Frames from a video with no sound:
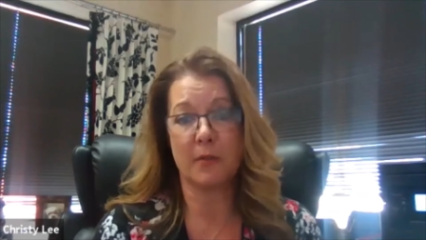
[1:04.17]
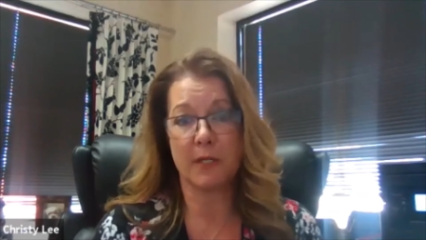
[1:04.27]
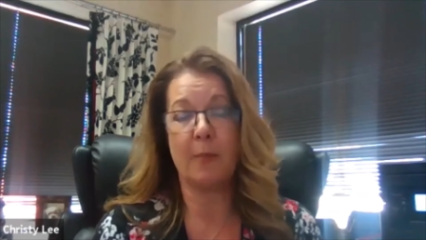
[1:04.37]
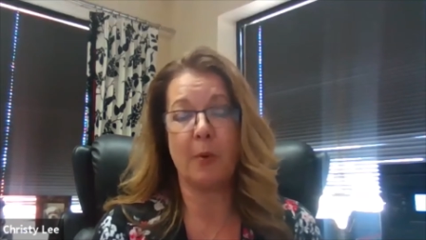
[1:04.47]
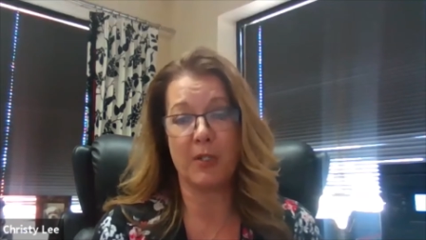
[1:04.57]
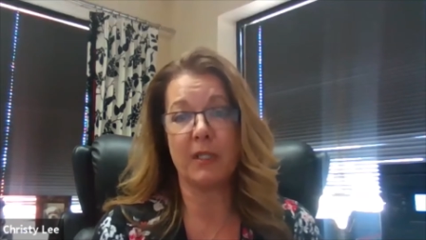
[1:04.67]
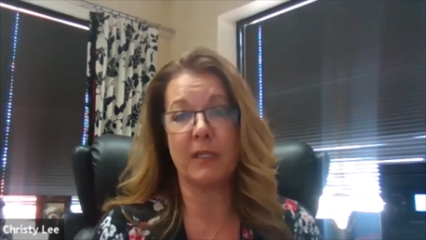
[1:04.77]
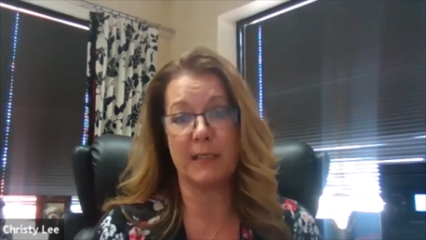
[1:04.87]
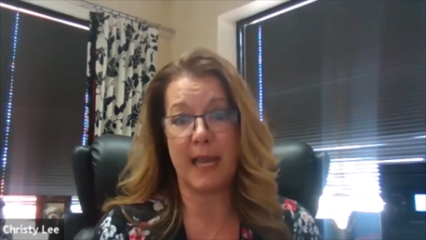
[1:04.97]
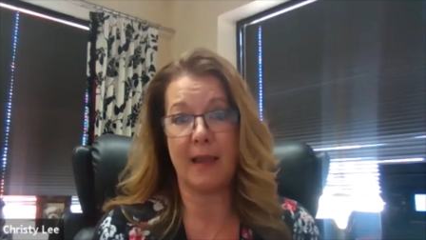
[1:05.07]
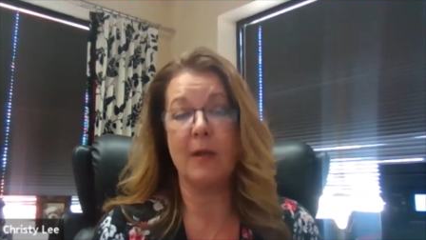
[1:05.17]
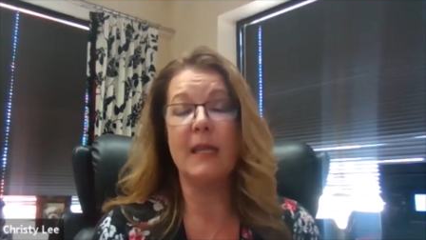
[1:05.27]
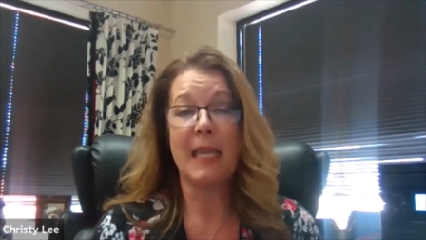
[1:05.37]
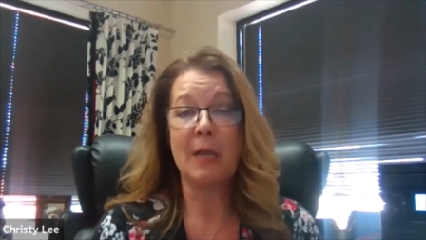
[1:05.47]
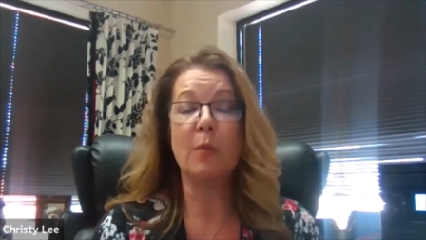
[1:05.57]
stop watching this now.
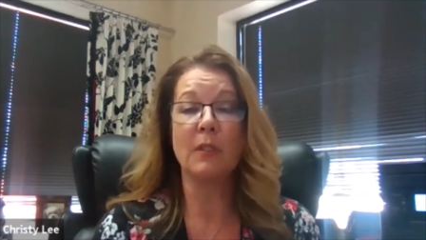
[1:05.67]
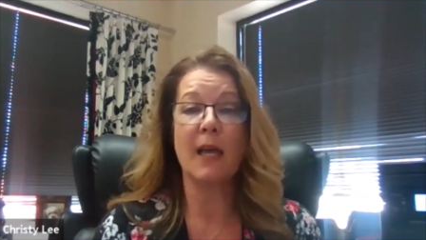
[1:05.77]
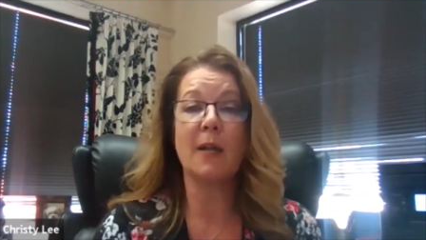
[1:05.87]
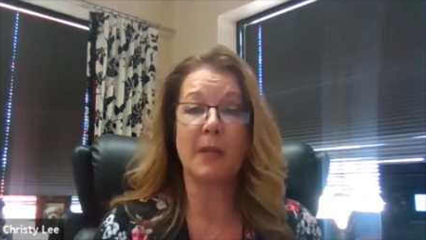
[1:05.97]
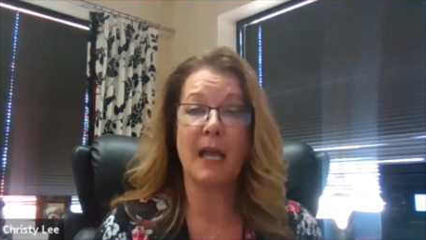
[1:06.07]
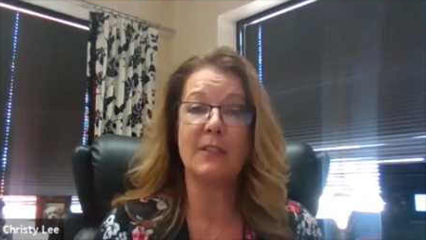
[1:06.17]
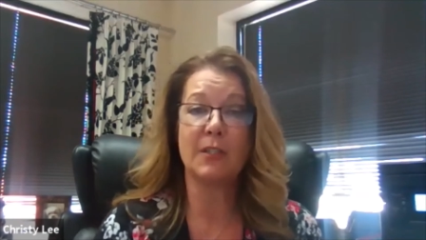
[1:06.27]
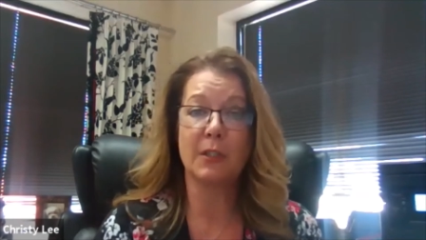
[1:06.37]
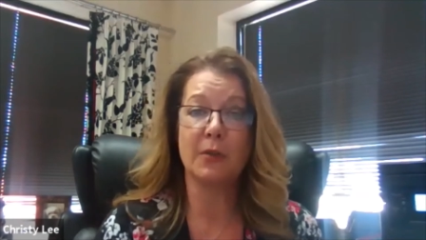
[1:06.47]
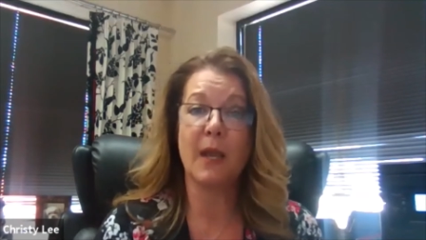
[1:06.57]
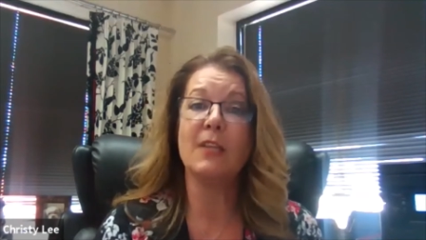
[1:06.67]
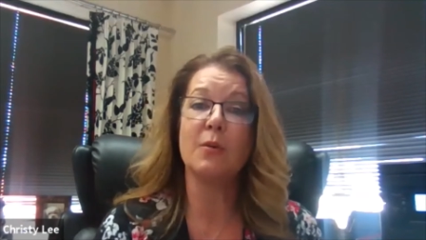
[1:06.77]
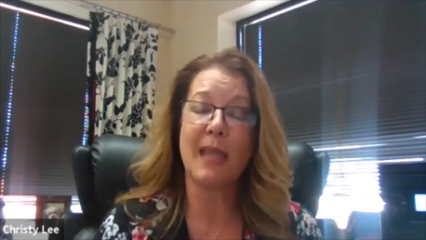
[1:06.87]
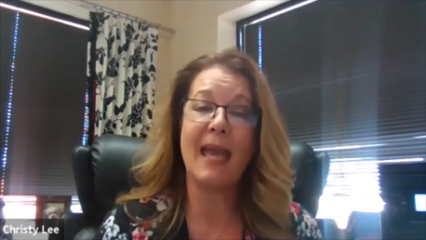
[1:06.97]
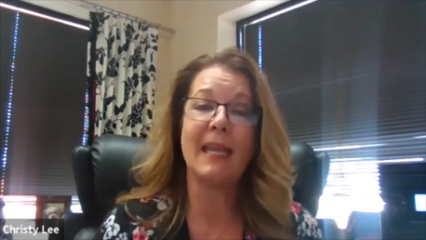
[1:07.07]
It will not apply to you, and you
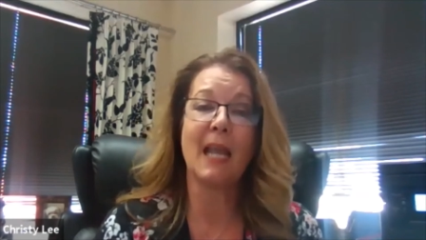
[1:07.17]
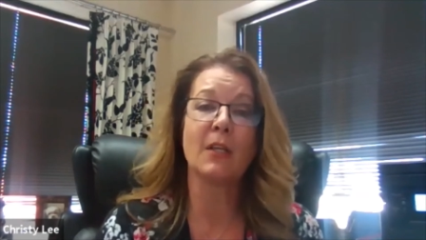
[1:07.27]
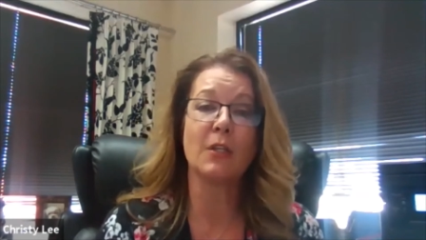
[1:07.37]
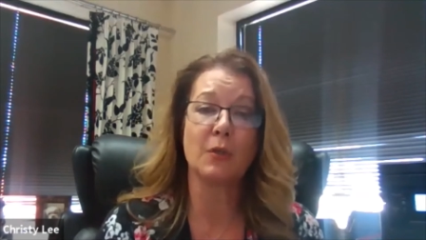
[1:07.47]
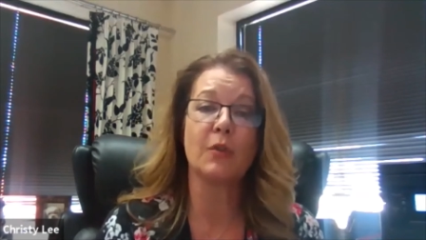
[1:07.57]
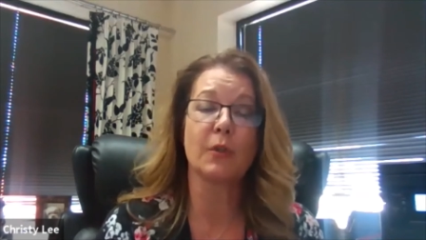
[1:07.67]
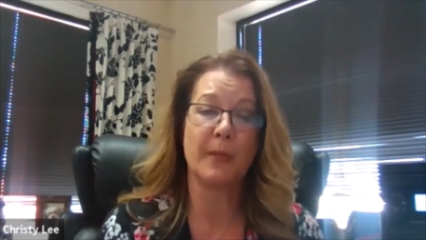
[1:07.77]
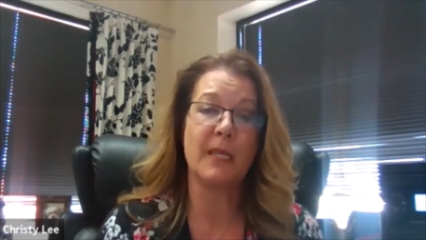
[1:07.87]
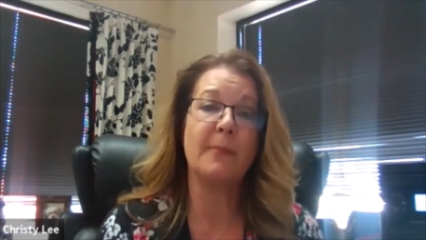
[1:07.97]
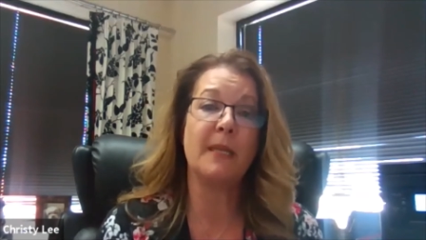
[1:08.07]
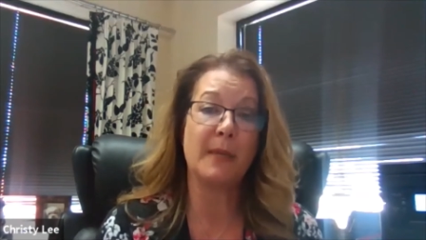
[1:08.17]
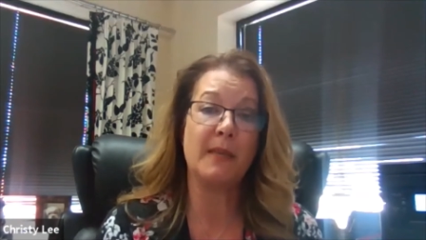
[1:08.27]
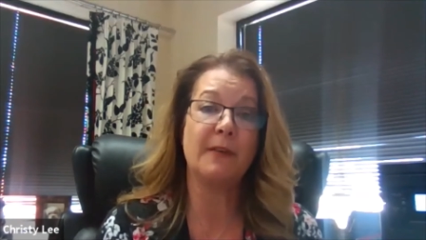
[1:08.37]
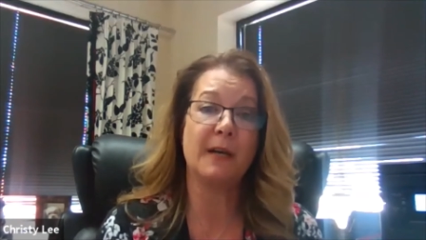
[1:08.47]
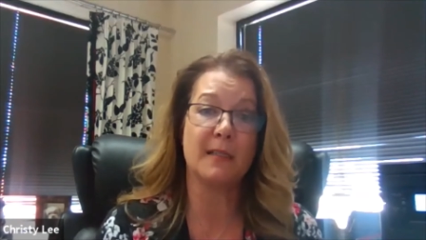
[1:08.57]
cannot use your
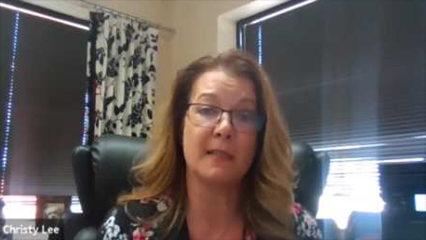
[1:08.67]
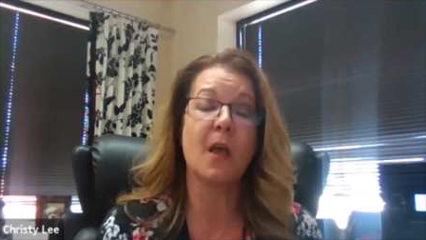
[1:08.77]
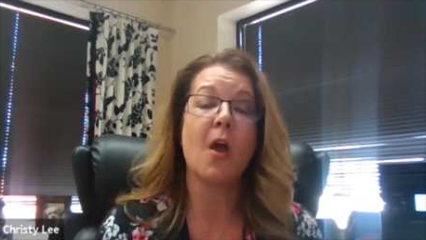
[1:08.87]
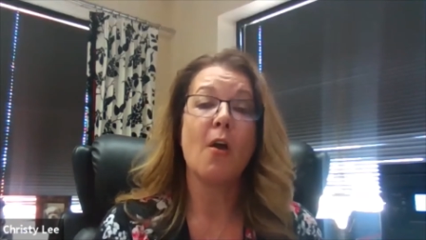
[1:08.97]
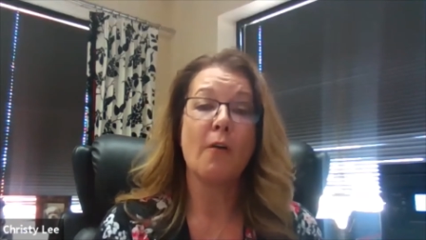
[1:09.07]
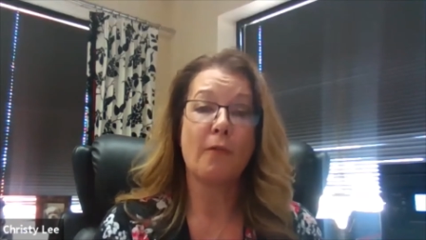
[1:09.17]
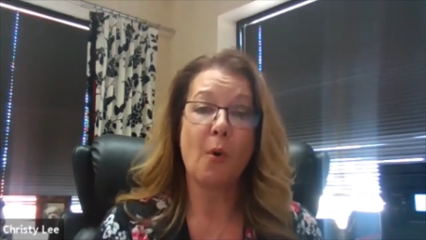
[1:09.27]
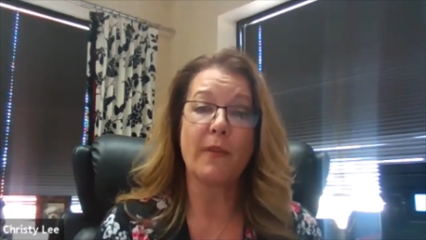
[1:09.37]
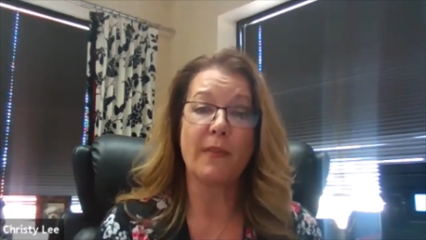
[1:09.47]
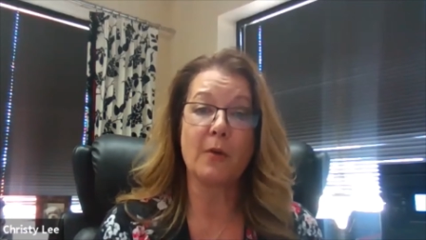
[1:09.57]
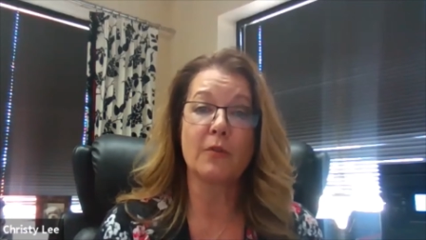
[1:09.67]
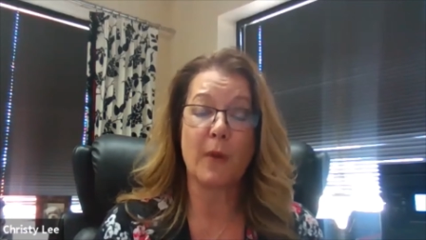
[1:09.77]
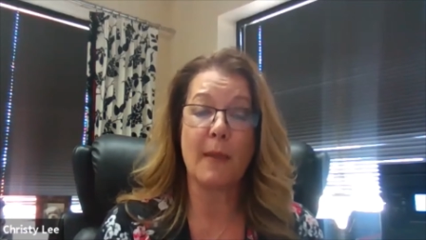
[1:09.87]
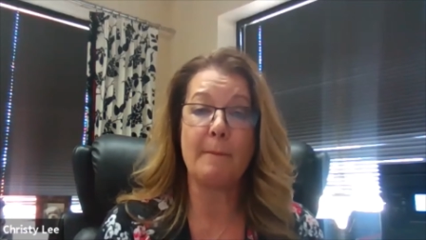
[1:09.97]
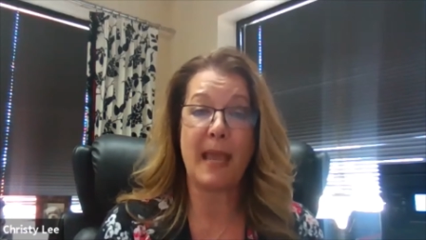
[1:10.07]
PPP funds for those
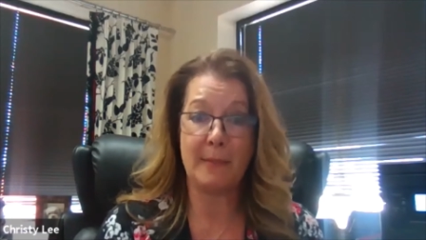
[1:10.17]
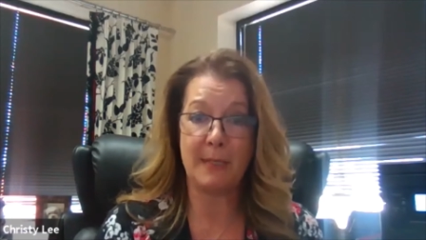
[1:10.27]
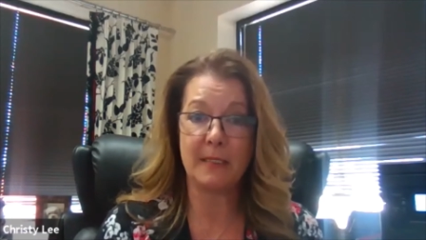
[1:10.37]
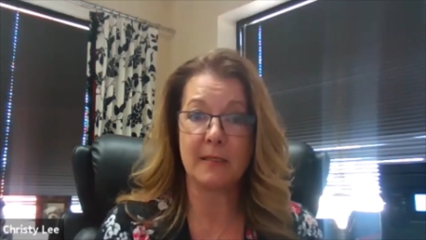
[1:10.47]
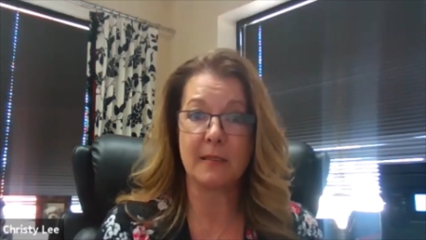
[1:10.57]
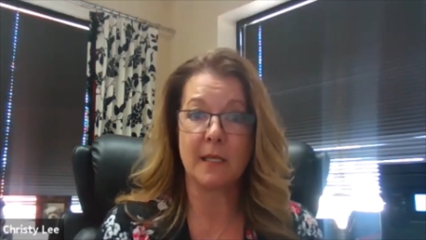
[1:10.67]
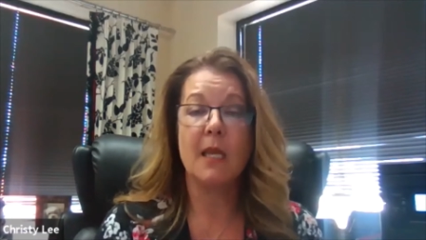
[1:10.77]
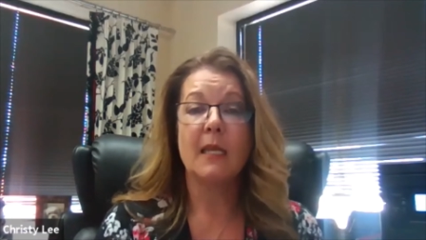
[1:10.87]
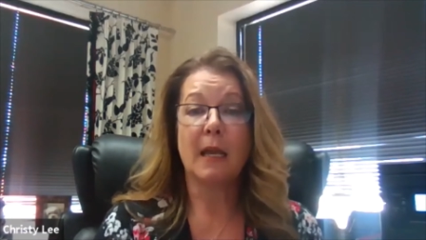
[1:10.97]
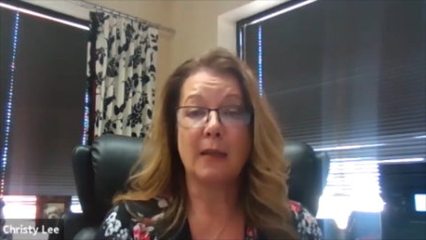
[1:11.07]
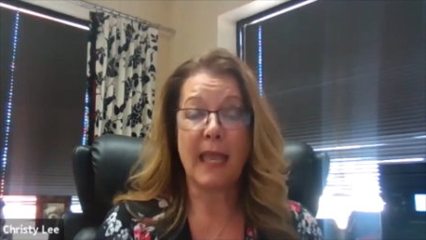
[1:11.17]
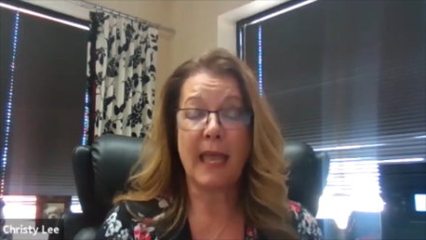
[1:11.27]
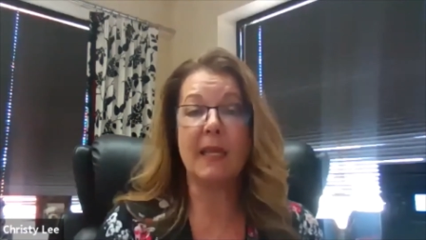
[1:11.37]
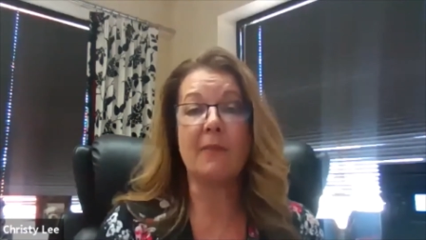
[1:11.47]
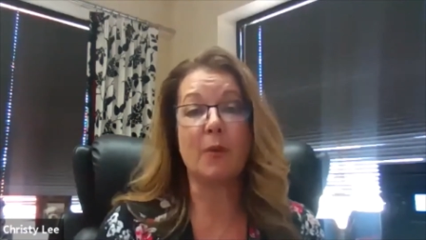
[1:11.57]
rent payments. Now,
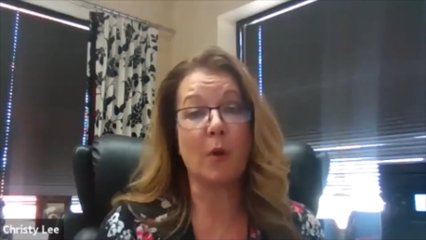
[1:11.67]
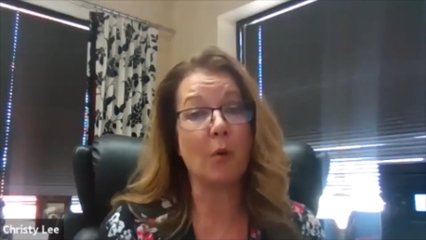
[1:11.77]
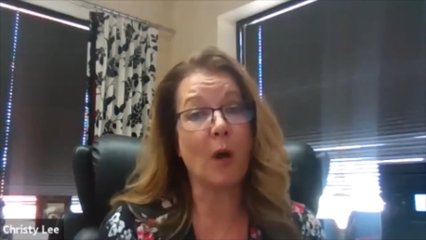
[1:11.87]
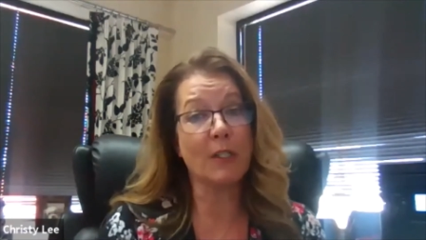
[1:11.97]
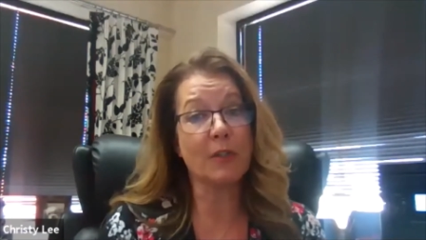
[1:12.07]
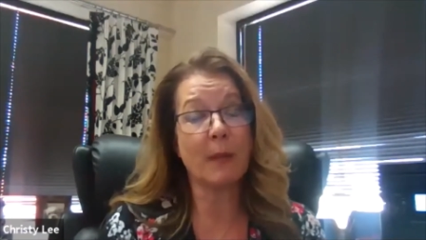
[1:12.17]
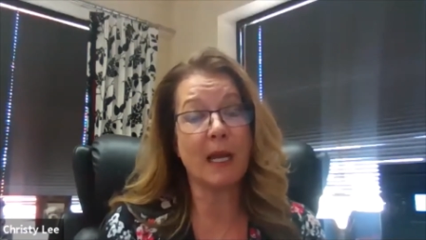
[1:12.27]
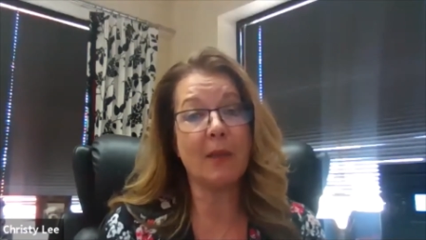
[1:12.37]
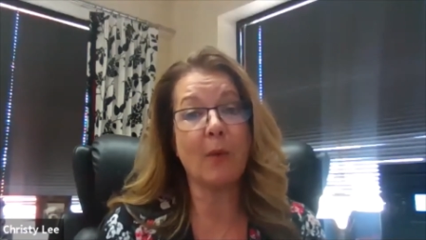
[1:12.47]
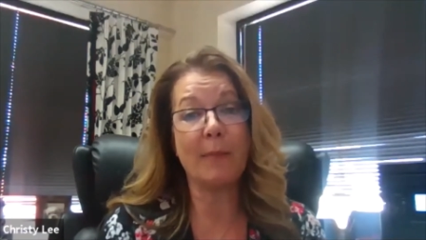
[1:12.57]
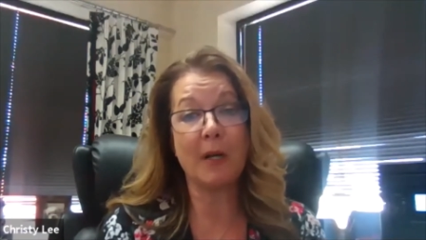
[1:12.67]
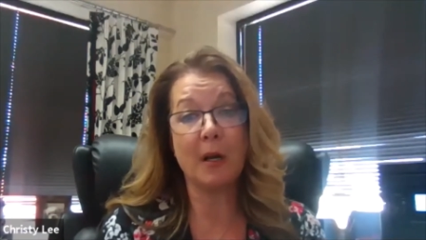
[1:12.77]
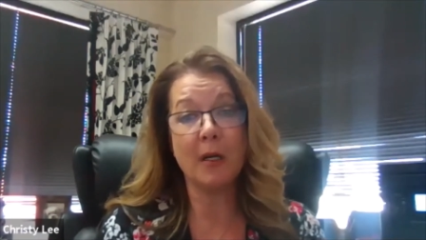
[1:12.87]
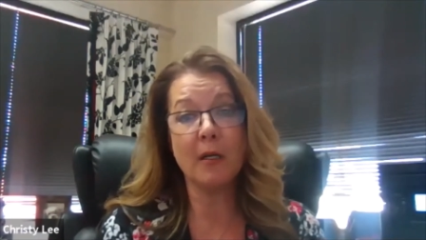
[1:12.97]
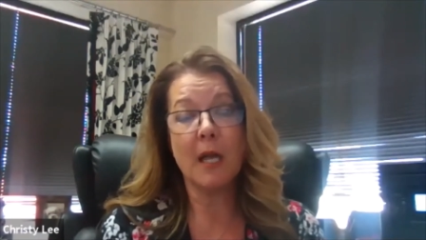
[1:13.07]
again, if you want to watch my webinar